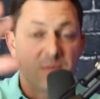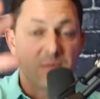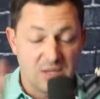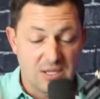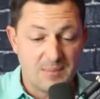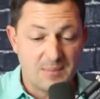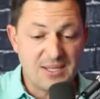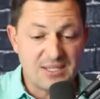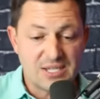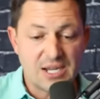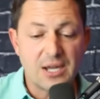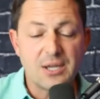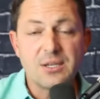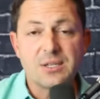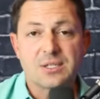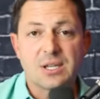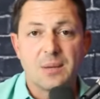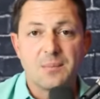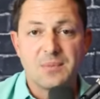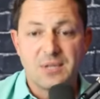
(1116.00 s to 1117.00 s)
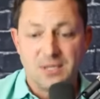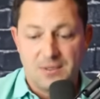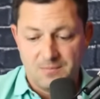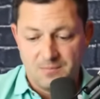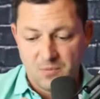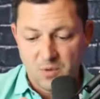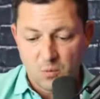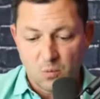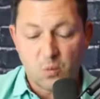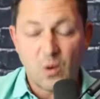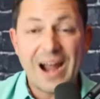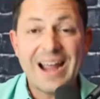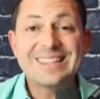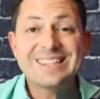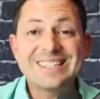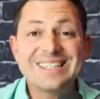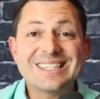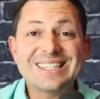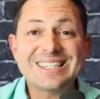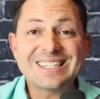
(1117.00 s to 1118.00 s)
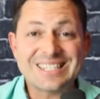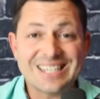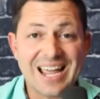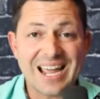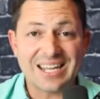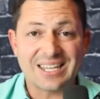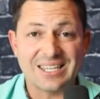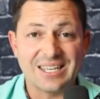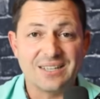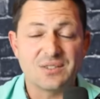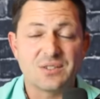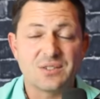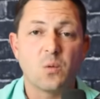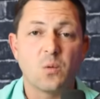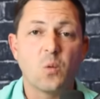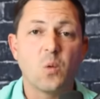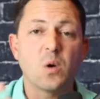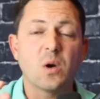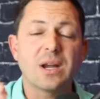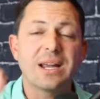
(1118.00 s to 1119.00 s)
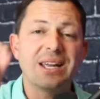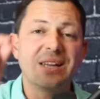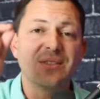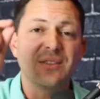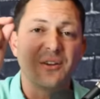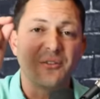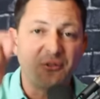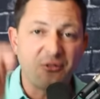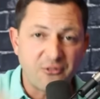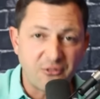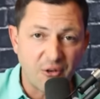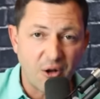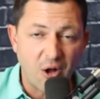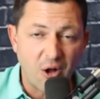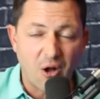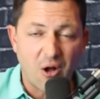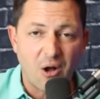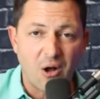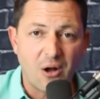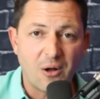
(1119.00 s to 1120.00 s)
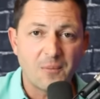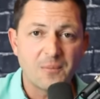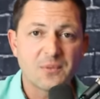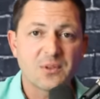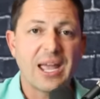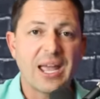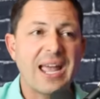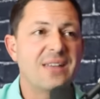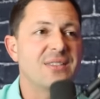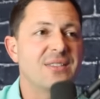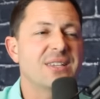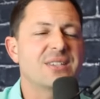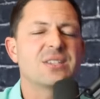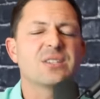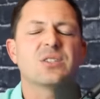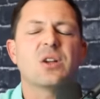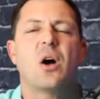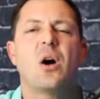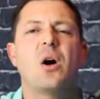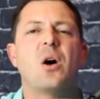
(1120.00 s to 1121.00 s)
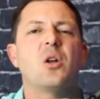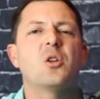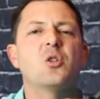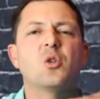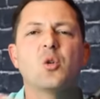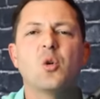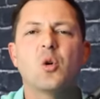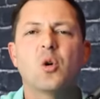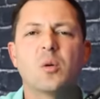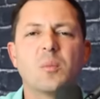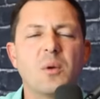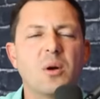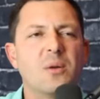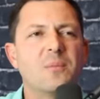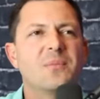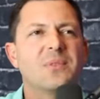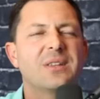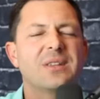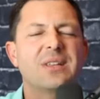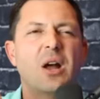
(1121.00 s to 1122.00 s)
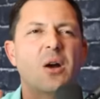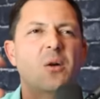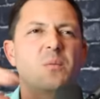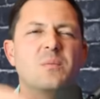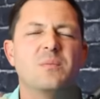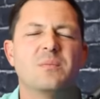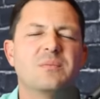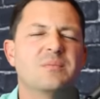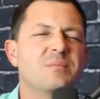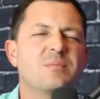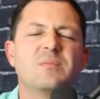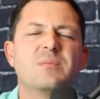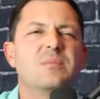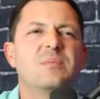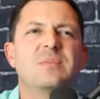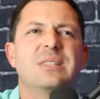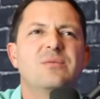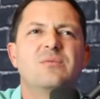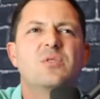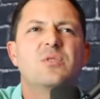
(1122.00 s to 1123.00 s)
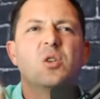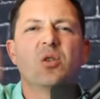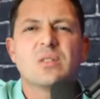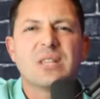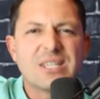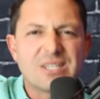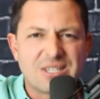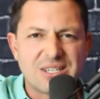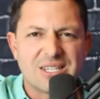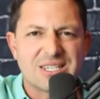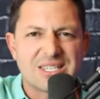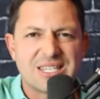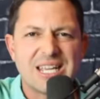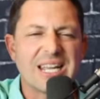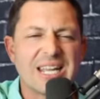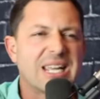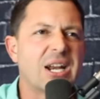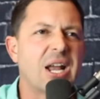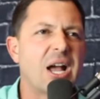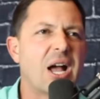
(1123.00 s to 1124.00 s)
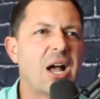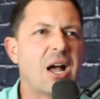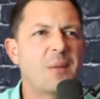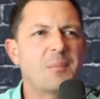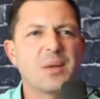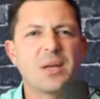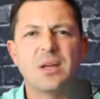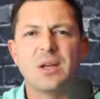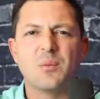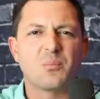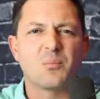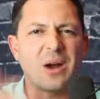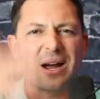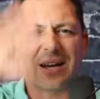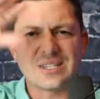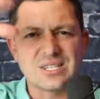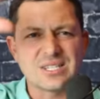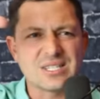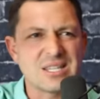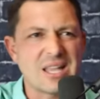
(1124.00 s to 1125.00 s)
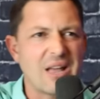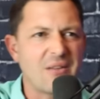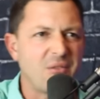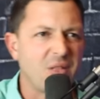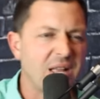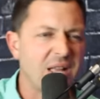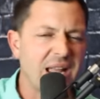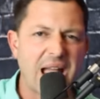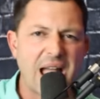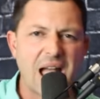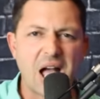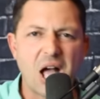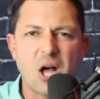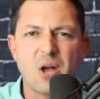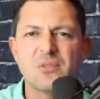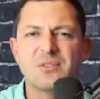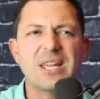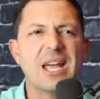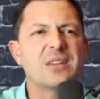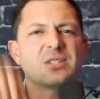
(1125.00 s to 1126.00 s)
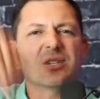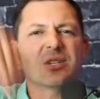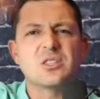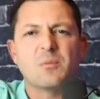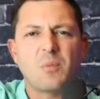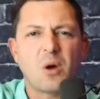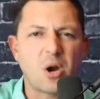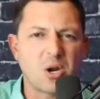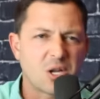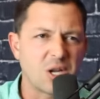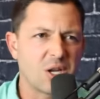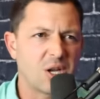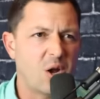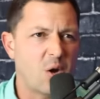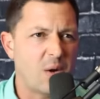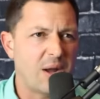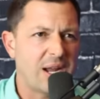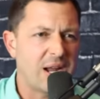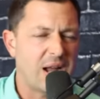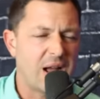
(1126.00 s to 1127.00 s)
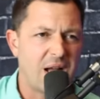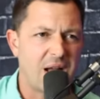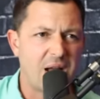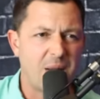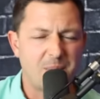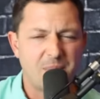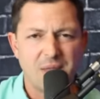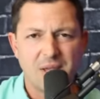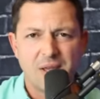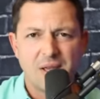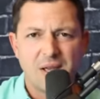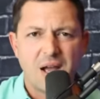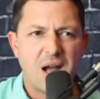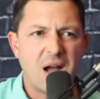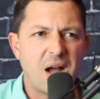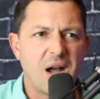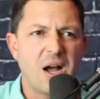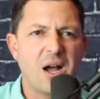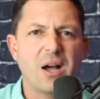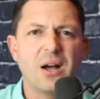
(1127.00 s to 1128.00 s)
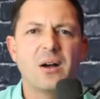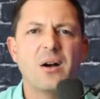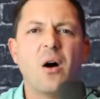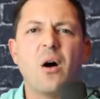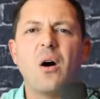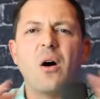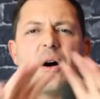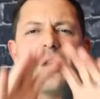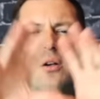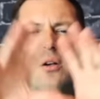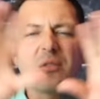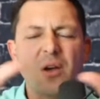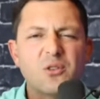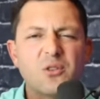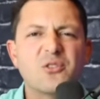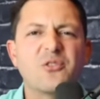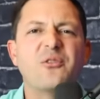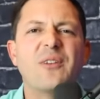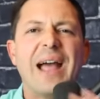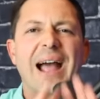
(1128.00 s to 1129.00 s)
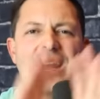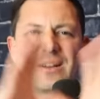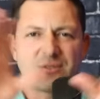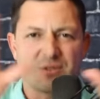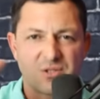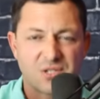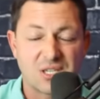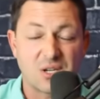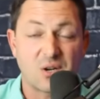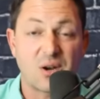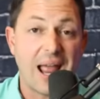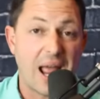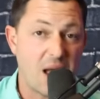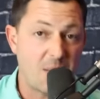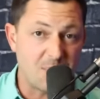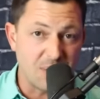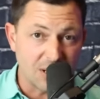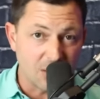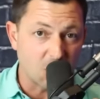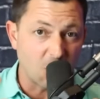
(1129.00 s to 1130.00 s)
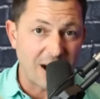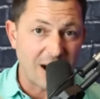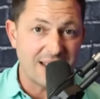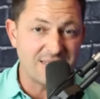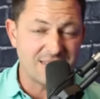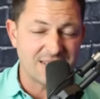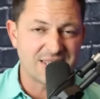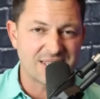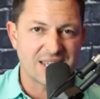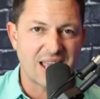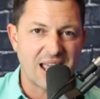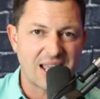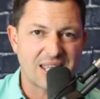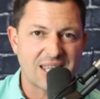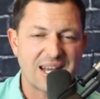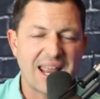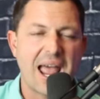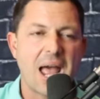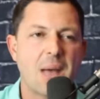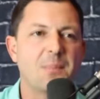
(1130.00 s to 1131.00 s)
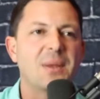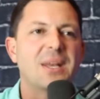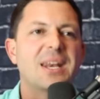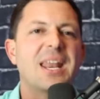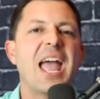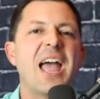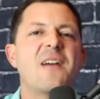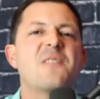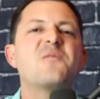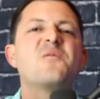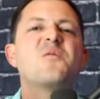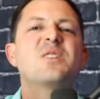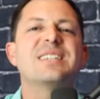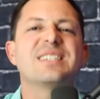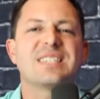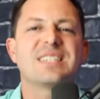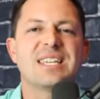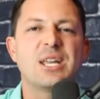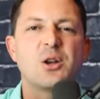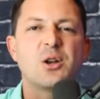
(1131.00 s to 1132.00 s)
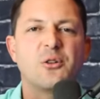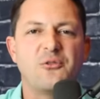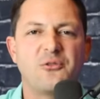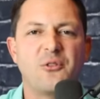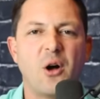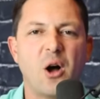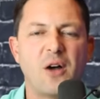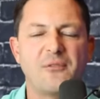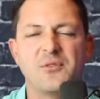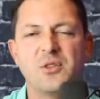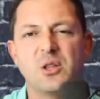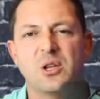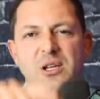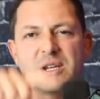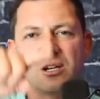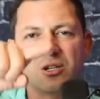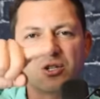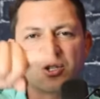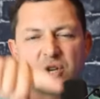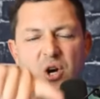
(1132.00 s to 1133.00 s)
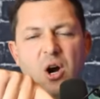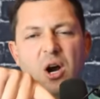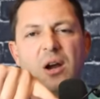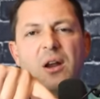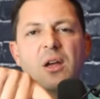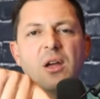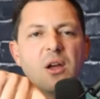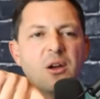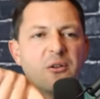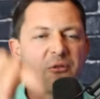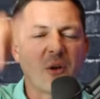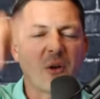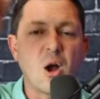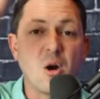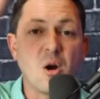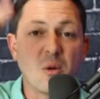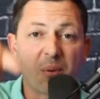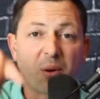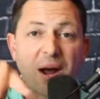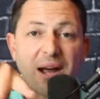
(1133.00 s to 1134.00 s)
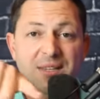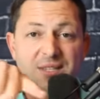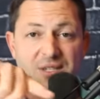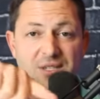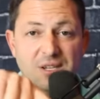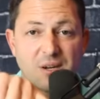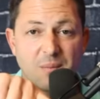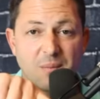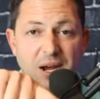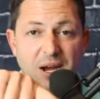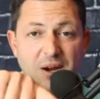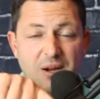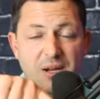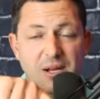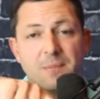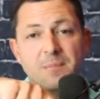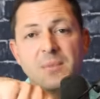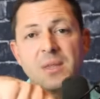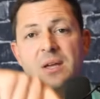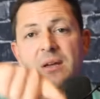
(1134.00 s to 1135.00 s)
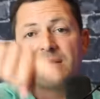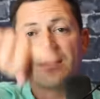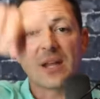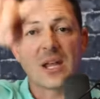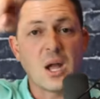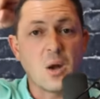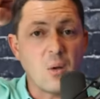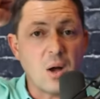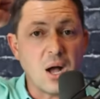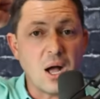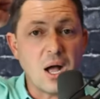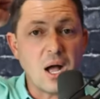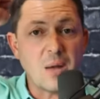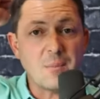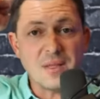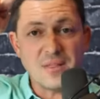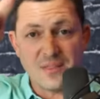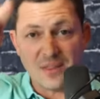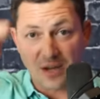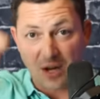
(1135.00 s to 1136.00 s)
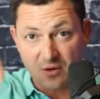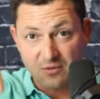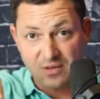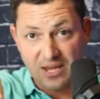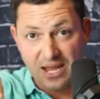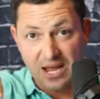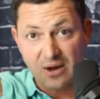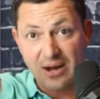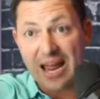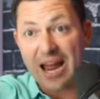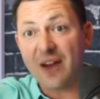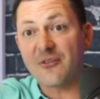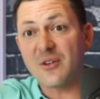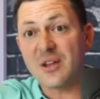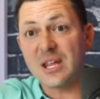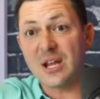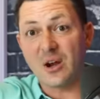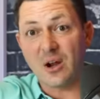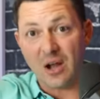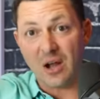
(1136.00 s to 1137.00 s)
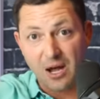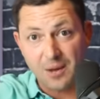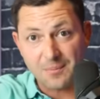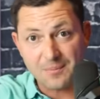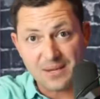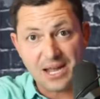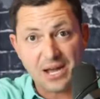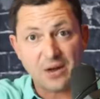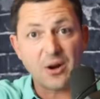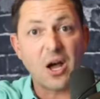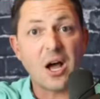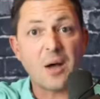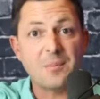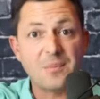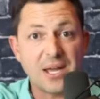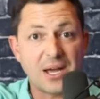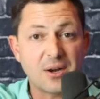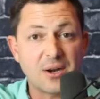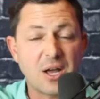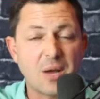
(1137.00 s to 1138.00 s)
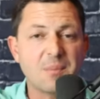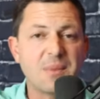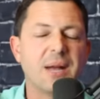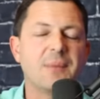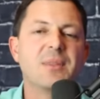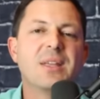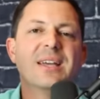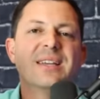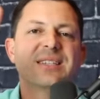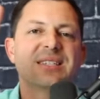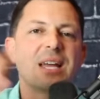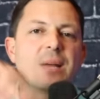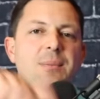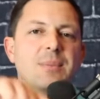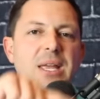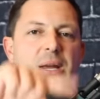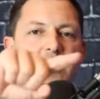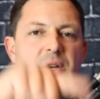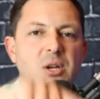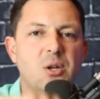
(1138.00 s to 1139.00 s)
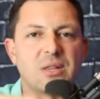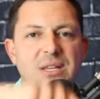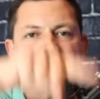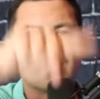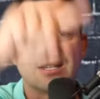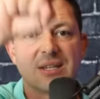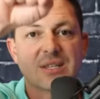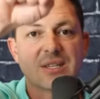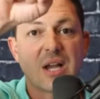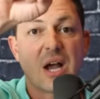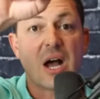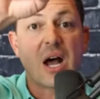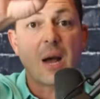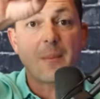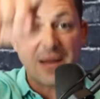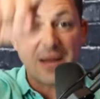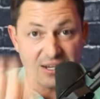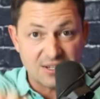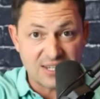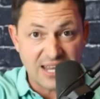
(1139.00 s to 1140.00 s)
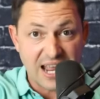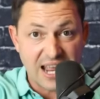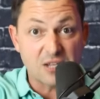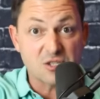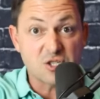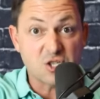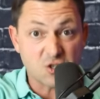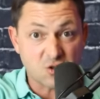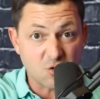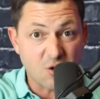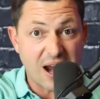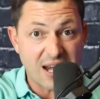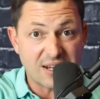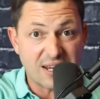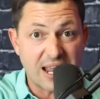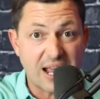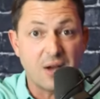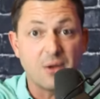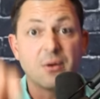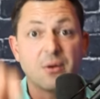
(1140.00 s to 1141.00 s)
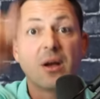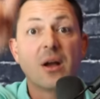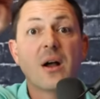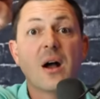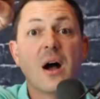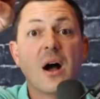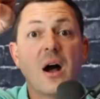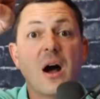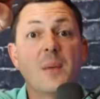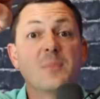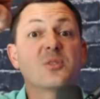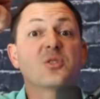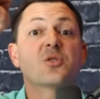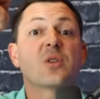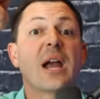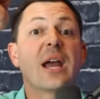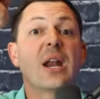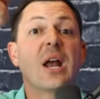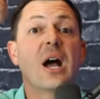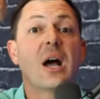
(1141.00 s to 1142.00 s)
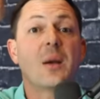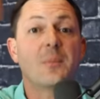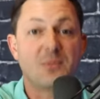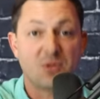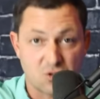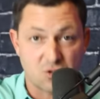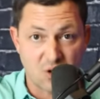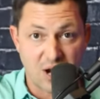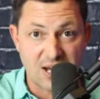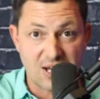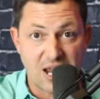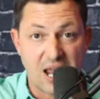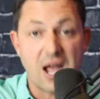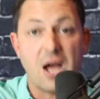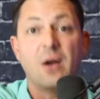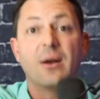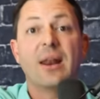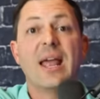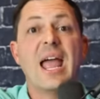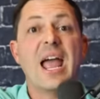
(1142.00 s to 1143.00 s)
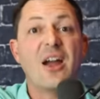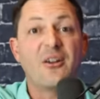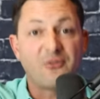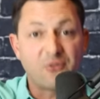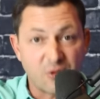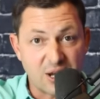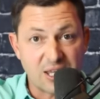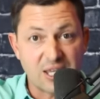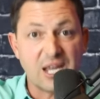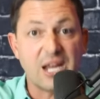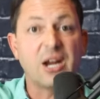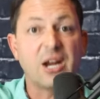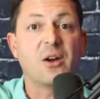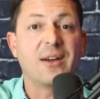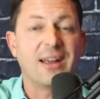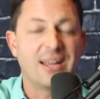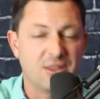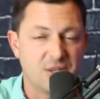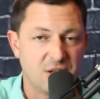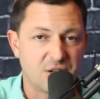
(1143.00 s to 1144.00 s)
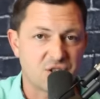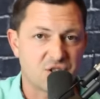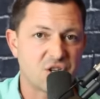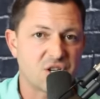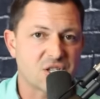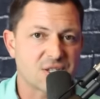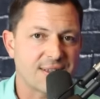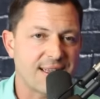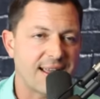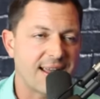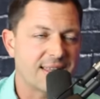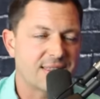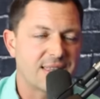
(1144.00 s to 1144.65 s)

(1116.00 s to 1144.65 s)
let me tell you something right this second we're in the fall okay this is all normal you know new listings ticking up prices leveling out days on the market going up uh, all those factors that are happening right this second happen every single fall if you look at a chart for home prices in america they go up and then go down every year up down up down up down same thing with new listings up and down straight down up, straight up, straight down every year. It looks just like